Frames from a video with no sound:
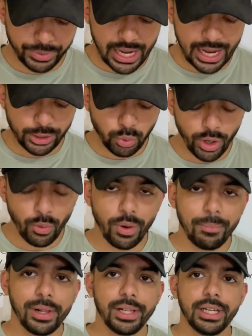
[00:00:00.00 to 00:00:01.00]
at
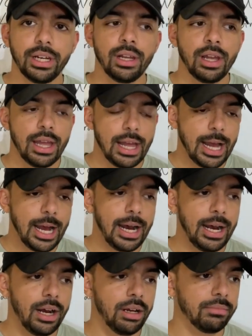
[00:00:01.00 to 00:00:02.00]
$21 million.
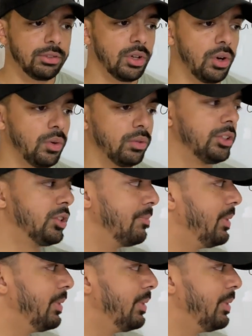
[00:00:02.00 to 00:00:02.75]
Um, so to